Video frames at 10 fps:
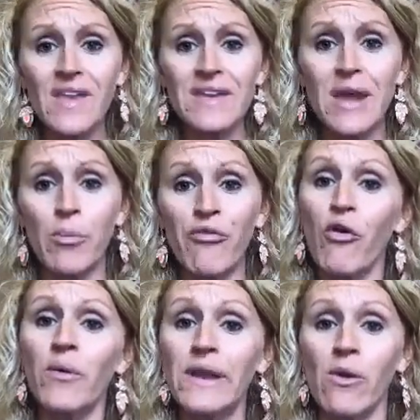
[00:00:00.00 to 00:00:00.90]
Now,
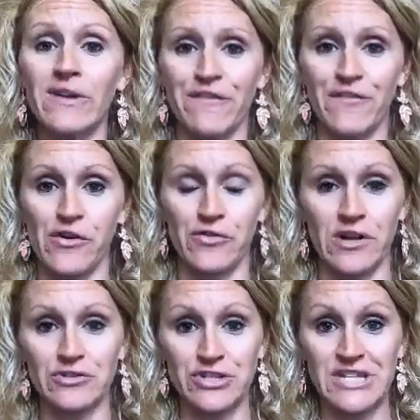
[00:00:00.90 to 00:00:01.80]
before we go any further,
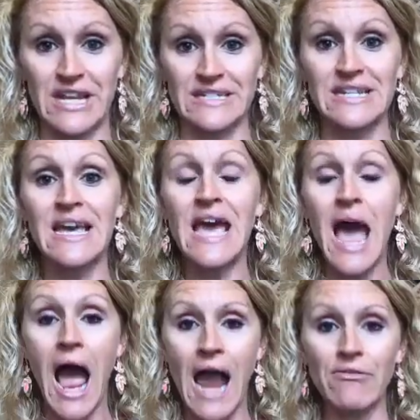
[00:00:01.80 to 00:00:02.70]
understand
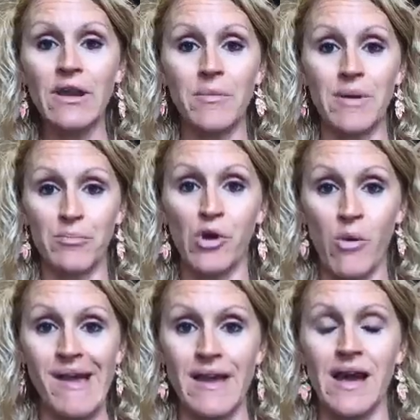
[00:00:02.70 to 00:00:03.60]
I recommend
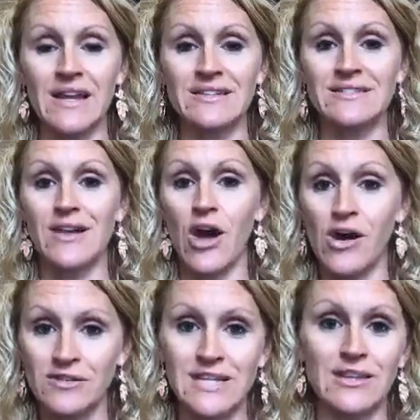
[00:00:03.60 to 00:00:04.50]
probiotics
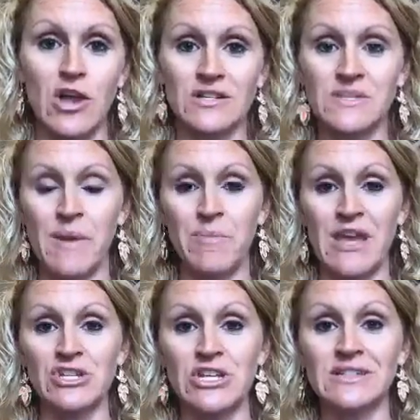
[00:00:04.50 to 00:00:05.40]
all day long to my
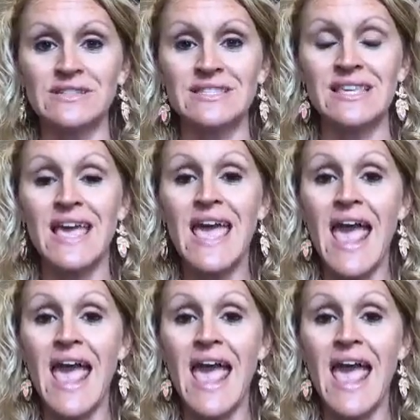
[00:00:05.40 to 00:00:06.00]
patients.